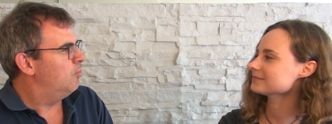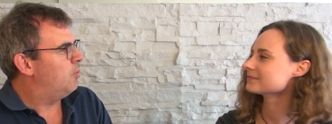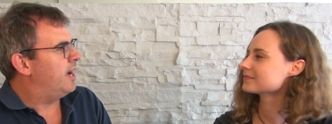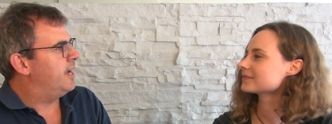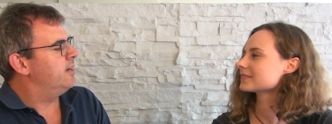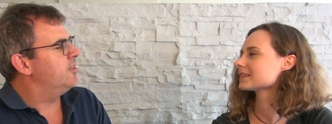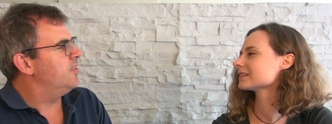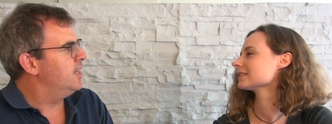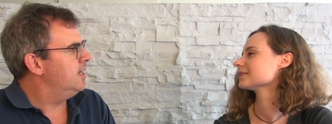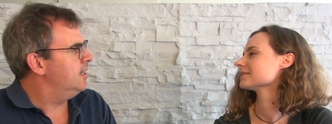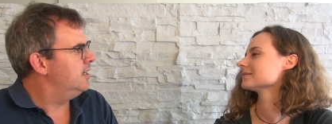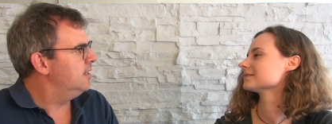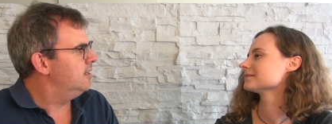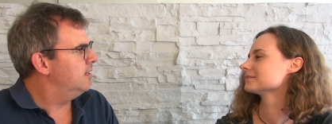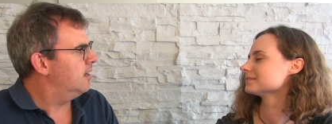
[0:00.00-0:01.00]
Speaker 1: why are
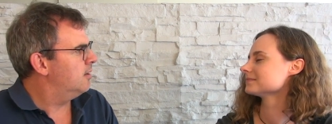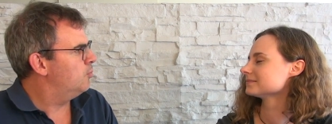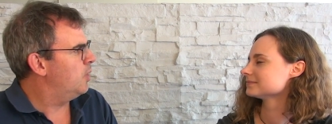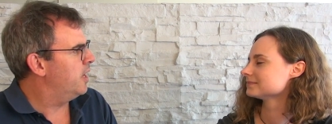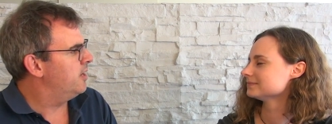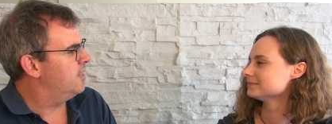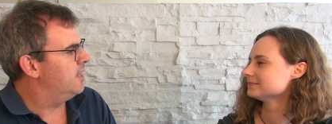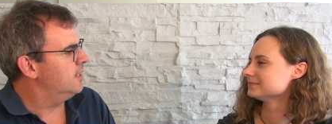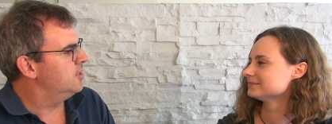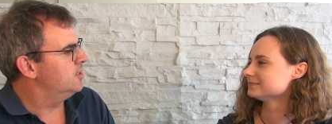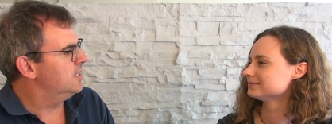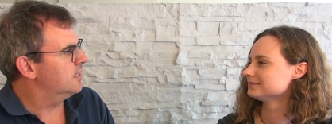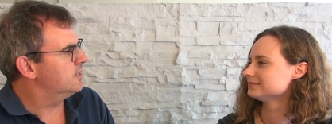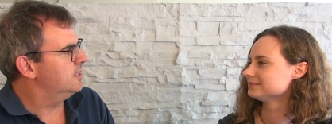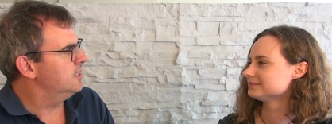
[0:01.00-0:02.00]
they why are they
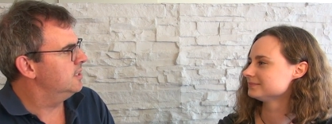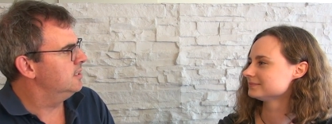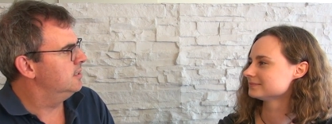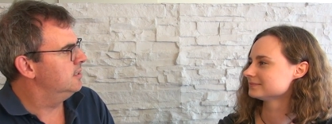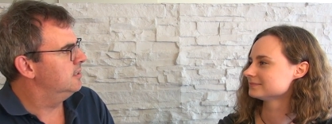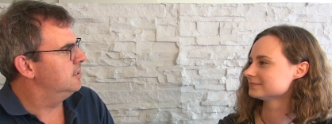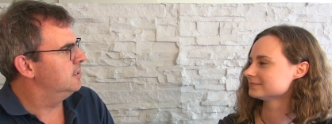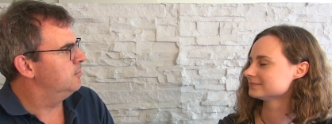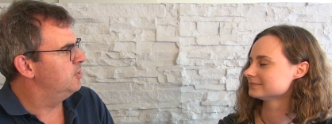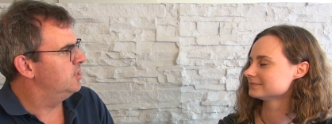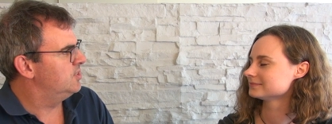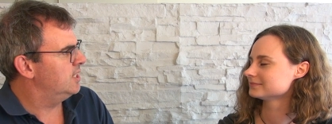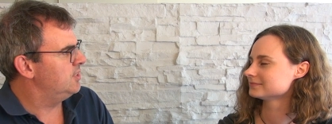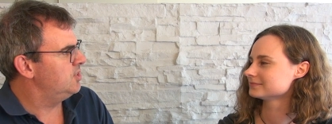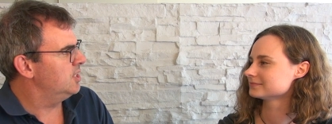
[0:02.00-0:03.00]
conducting
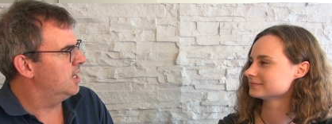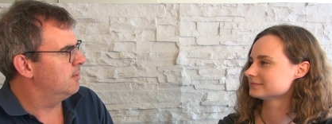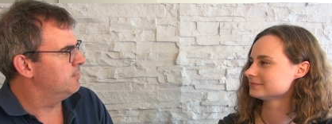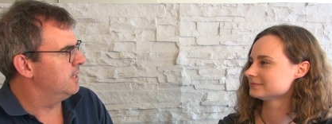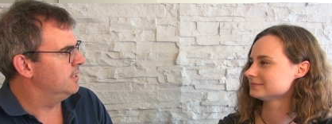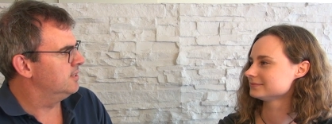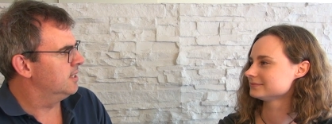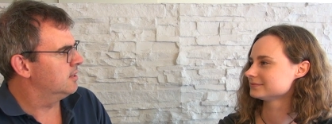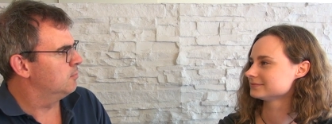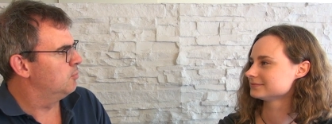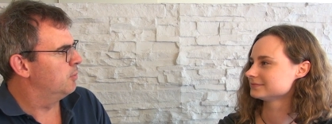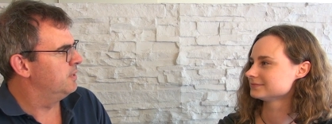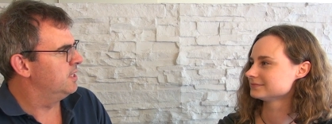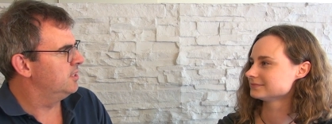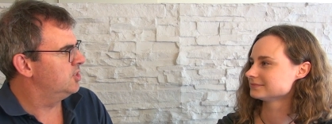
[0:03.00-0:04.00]
immunization campaigns at the
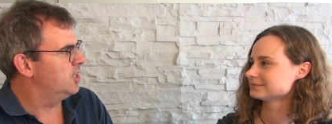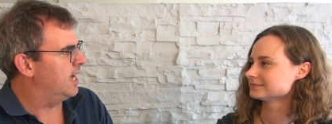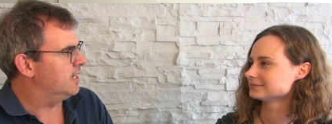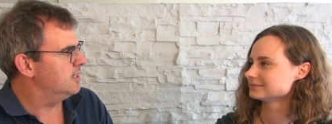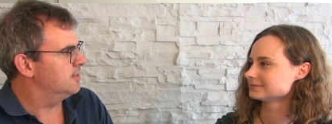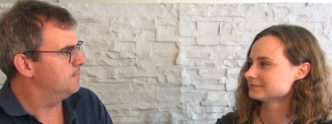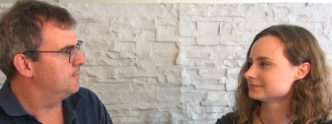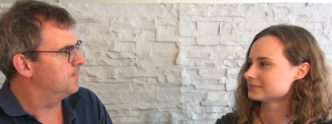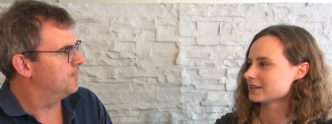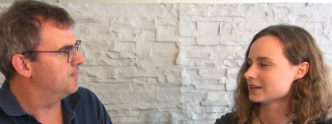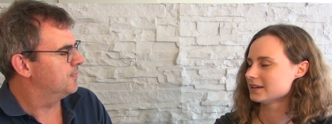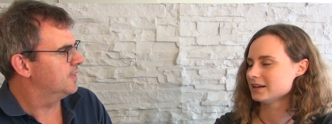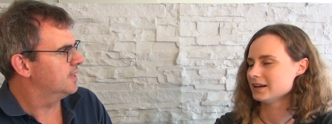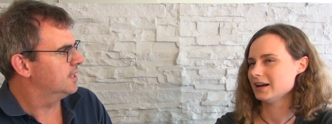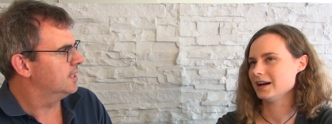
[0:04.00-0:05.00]
moment in Chad?
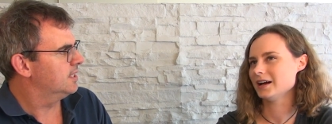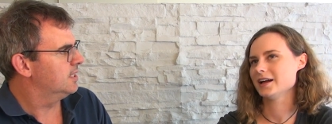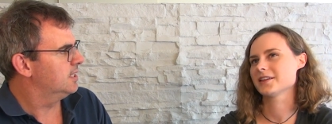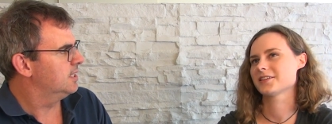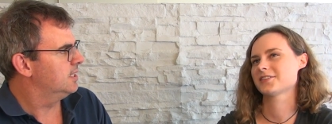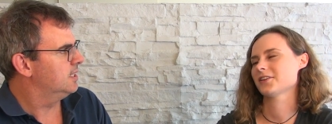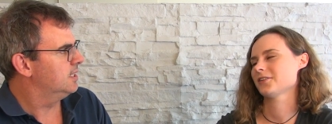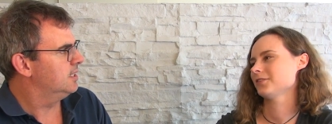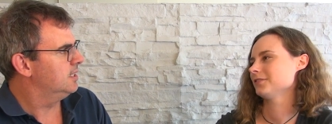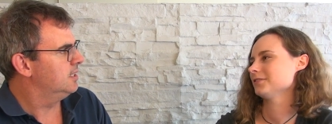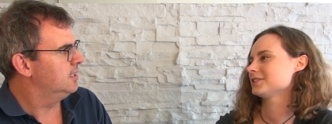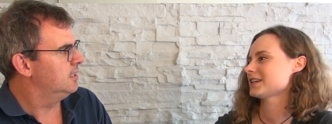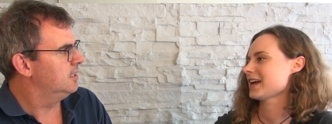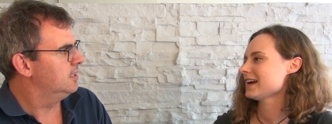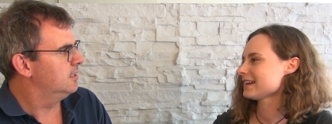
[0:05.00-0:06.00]
Speaker 2: Uh, so
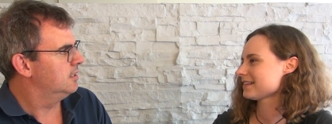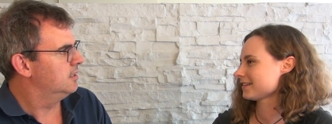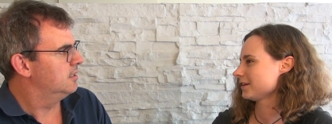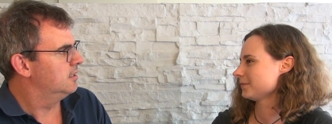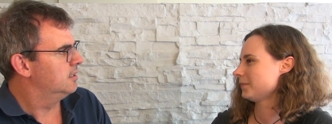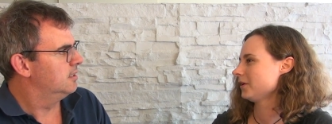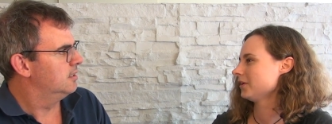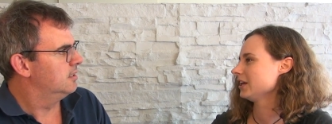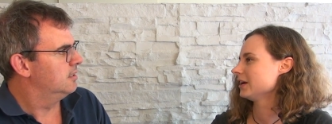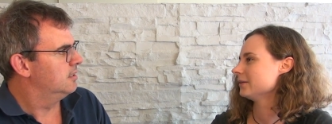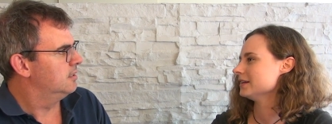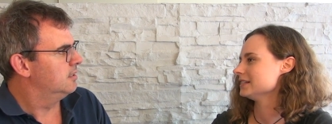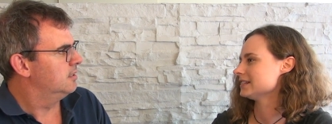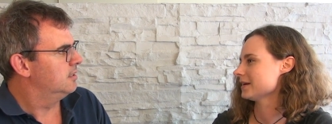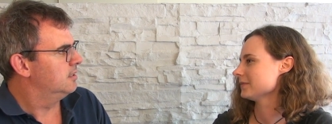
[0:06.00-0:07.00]
Chad isn't a
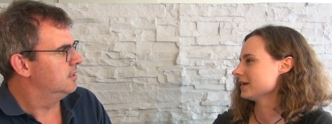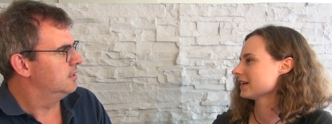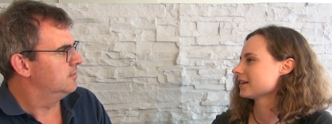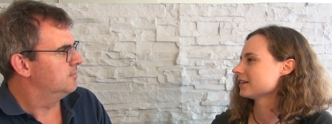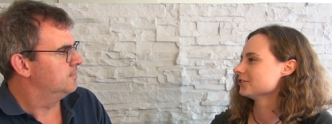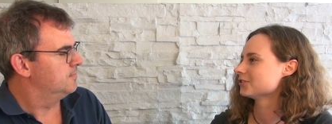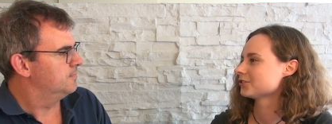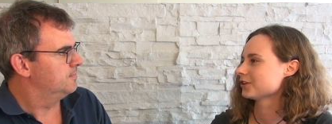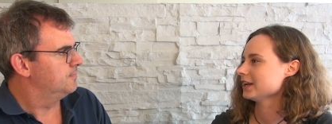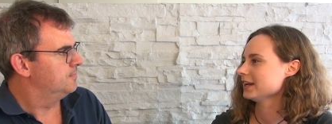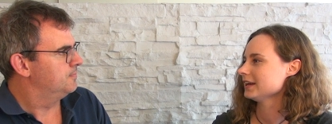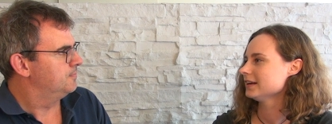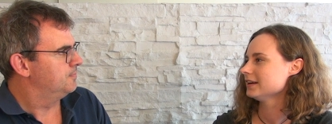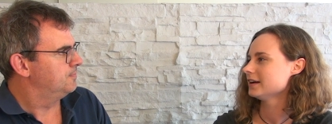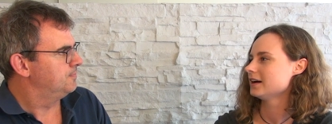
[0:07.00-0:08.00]
polio endemic country,
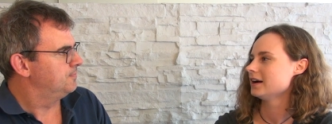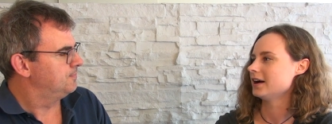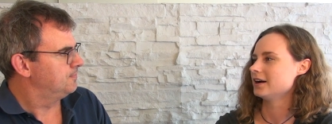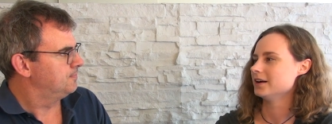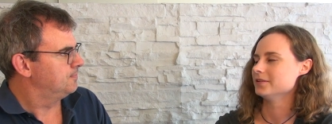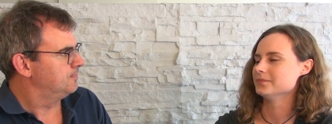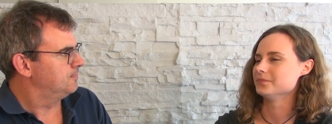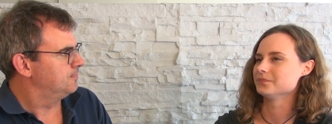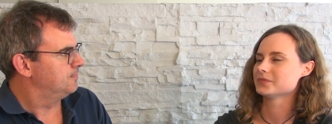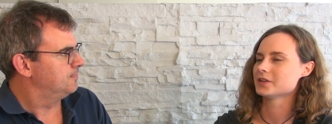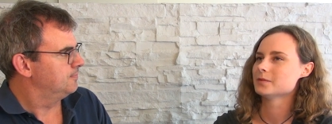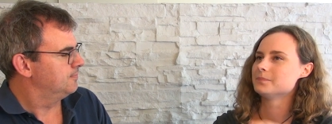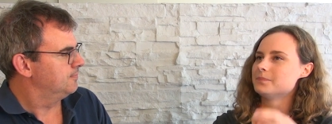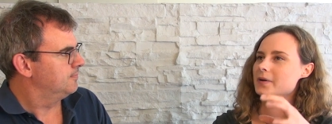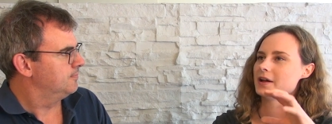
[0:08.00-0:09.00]

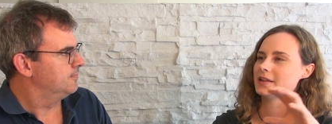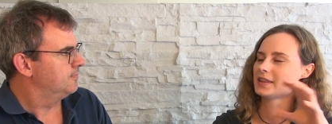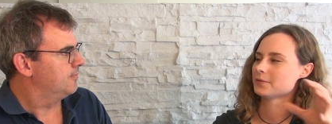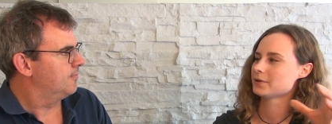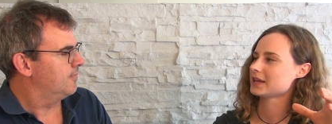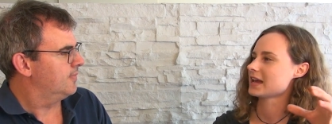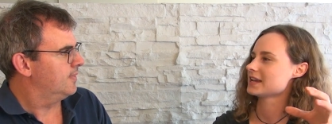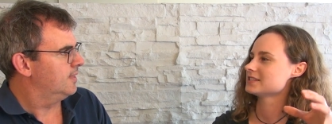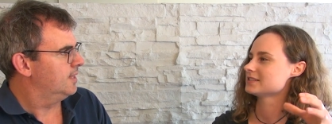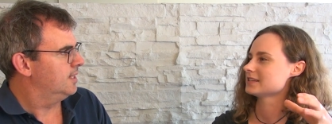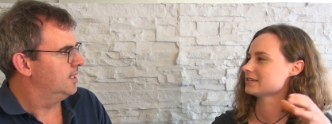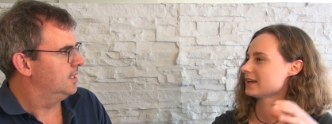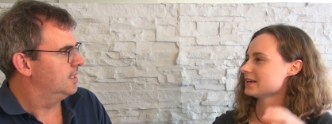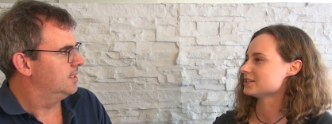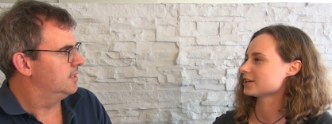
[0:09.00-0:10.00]
um, but there were cases
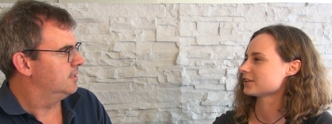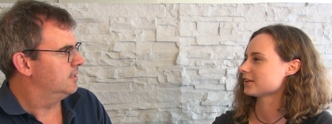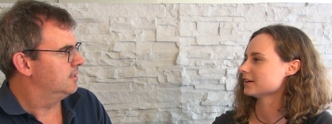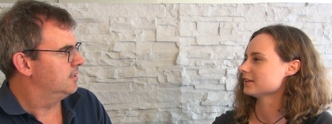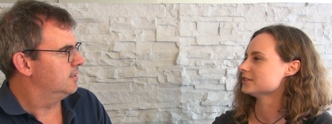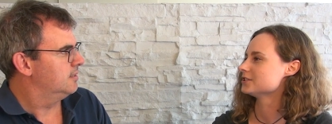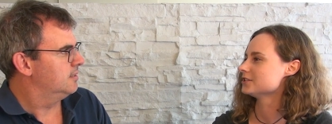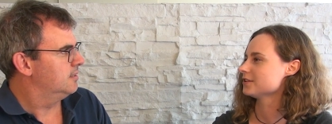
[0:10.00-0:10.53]
in Nigeria in